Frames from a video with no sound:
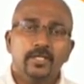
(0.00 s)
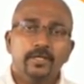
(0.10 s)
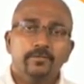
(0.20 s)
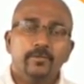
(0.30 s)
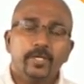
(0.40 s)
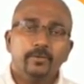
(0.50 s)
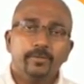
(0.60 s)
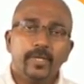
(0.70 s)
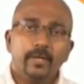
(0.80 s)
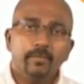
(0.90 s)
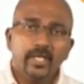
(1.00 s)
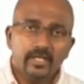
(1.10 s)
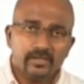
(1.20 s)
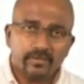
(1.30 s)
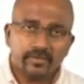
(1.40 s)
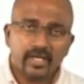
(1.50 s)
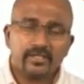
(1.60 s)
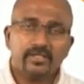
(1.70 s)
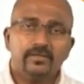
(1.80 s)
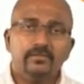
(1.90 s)
he would make millions of
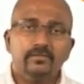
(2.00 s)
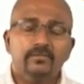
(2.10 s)
cars,